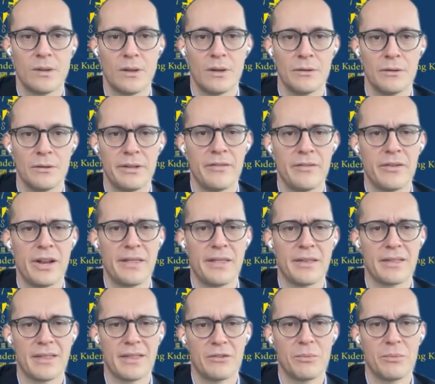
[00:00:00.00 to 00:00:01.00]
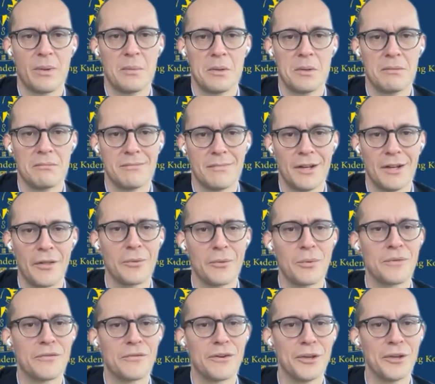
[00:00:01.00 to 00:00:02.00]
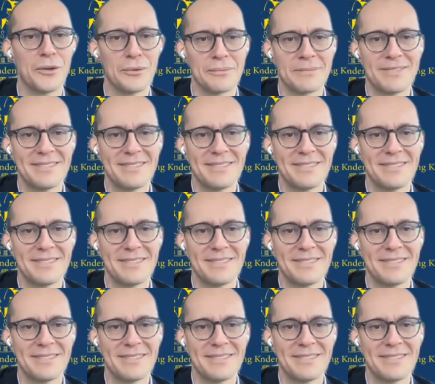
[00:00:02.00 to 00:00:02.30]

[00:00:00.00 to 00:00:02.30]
You know, David, I think that's maybe another one for you.